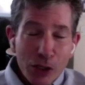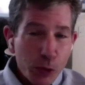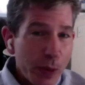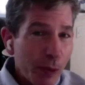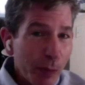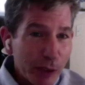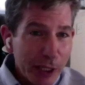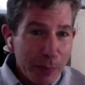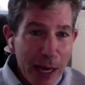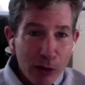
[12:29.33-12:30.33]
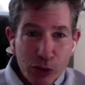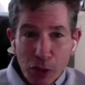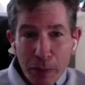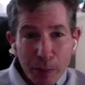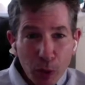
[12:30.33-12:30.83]
There's people milling about.
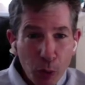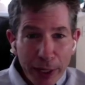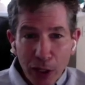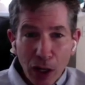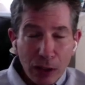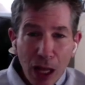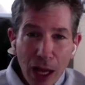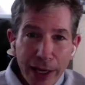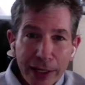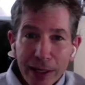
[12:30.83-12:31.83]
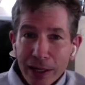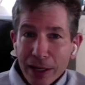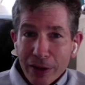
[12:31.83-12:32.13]
Some people are waiting online.